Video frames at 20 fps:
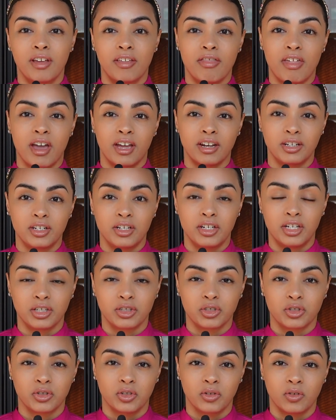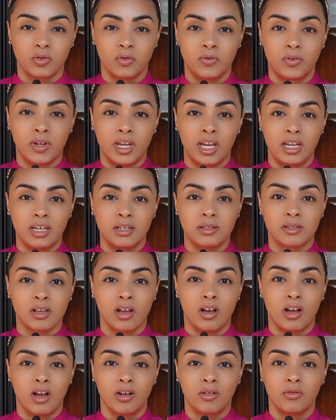that initial phase
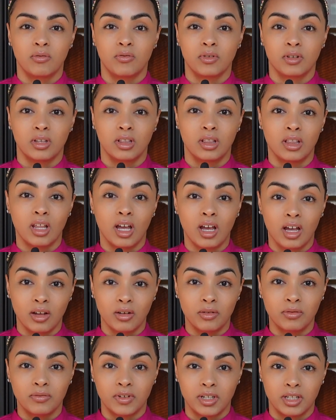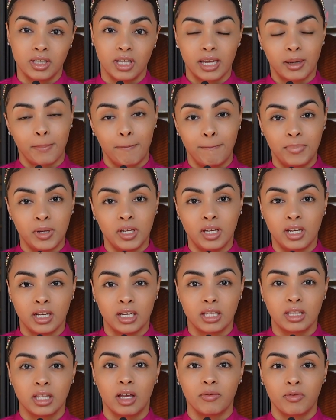of love and like being
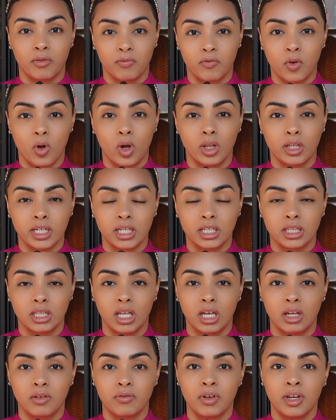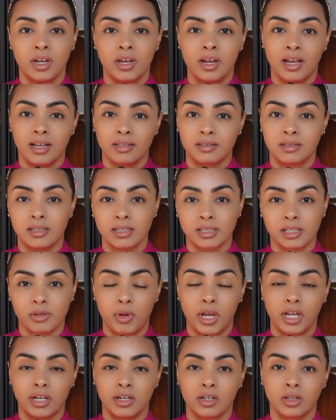in love and falling in love has
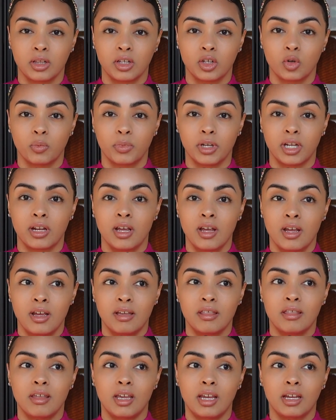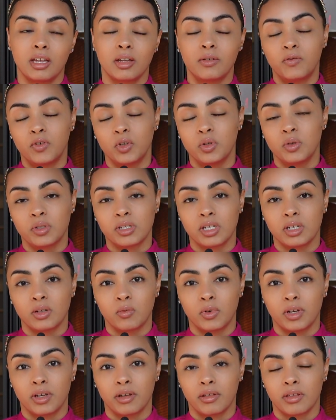dissipated a little bit. They confuse it
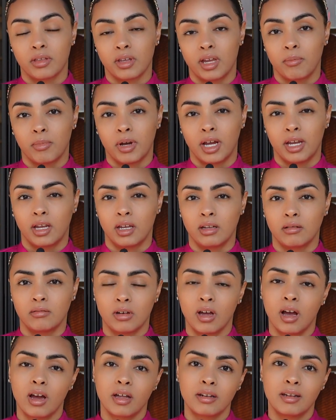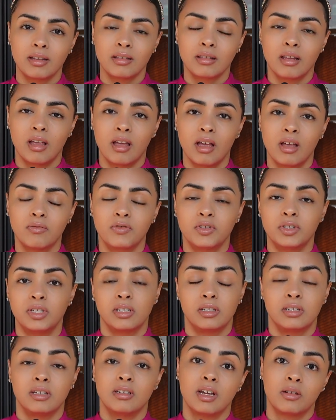with, am I not in love?
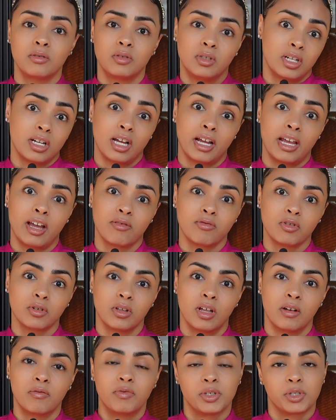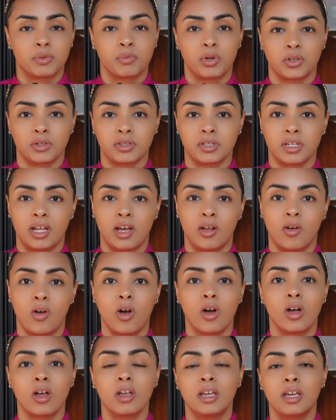Did I ever love this person at
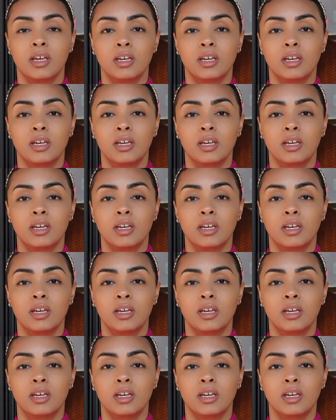all?